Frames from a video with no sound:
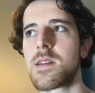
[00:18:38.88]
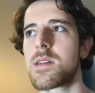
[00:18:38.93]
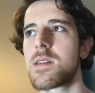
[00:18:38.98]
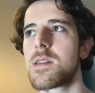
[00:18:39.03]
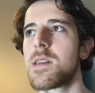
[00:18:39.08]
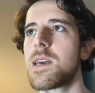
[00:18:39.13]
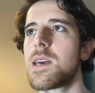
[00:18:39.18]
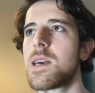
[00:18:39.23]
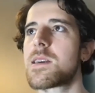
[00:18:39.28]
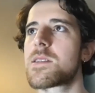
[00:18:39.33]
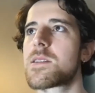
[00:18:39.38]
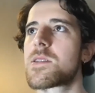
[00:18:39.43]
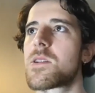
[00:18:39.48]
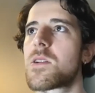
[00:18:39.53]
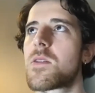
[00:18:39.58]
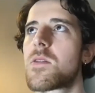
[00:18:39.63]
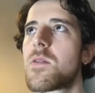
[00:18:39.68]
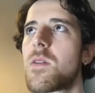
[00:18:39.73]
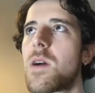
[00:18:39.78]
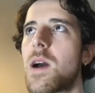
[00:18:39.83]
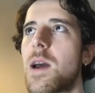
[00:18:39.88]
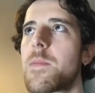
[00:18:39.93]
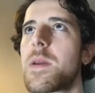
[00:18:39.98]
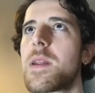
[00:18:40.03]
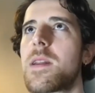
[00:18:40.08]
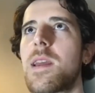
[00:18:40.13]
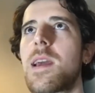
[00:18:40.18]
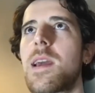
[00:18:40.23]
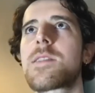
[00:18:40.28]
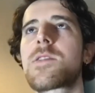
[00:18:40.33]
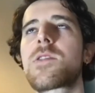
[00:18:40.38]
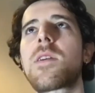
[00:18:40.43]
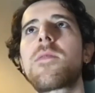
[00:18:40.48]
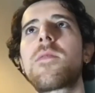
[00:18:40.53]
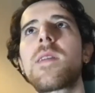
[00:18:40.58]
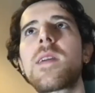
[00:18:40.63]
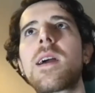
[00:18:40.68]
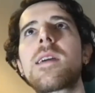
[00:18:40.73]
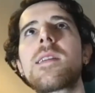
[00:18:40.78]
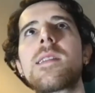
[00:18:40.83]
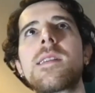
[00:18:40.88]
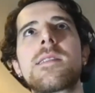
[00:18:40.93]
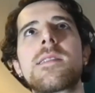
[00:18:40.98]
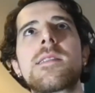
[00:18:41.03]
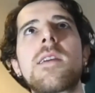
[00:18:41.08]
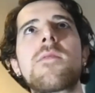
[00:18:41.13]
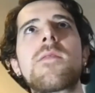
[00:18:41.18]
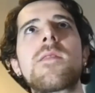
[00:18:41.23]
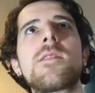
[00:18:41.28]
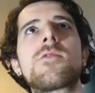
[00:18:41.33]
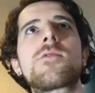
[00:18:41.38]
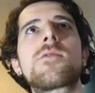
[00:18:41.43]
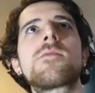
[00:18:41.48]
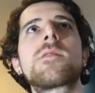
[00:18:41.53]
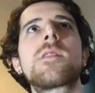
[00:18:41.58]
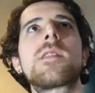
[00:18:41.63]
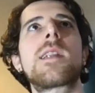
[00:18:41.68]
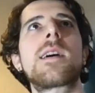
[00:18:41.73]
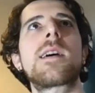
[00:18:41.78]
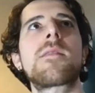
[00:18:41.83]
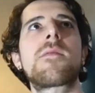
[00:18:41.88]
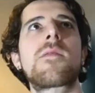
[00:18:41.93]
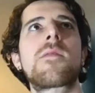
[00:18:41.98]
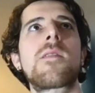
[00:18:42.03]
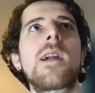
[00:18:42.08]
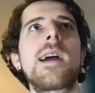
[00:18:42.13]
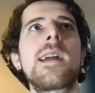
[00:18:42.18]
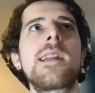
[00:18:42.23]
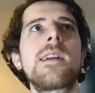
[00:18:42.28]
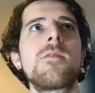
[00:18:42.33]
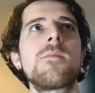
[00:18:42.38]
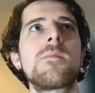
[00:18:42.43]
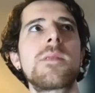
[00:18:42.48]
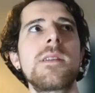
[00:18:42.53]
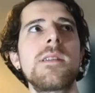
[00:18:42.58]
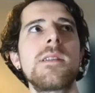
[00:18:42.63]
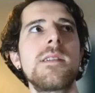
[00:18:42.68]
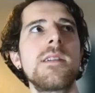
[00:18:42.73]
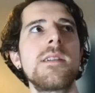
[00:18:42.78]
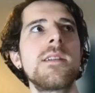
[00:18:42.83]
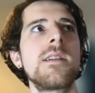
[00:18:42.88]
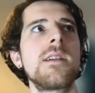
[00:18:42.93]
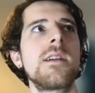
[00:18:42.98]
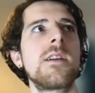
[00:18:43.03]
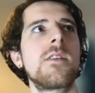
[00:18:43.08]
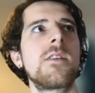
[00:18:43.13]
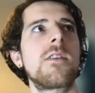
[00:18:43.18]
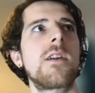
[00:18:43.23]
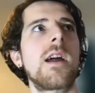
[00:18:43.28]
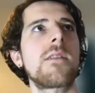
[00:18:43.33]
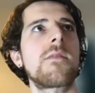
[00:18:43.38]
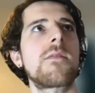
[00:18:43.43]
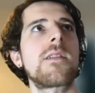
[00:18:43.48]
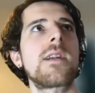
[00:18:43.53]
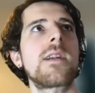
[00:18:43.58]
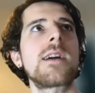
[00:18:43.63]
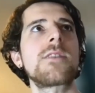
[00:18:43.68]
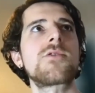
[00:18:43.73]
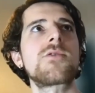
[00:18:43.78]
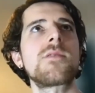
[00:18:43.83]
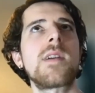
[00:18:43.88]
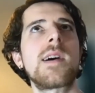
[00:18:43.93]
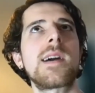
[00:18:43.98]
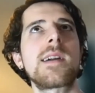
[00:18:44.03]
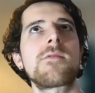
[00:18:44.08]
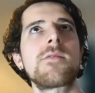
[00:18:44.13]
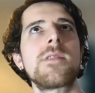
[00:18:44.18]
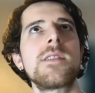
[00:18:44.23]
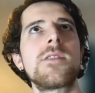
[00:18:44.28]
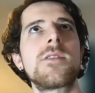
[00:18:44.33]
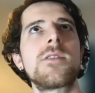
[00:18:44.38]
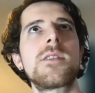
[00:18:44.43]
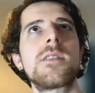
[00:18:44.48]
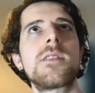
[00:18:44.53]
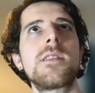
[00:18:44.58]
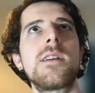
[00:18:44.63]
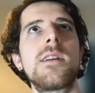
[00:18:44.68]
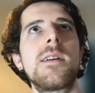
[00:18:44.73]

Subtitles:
Yeah, so I mean, yeah, so I think it's definitely true that like for NLP or like for natural language,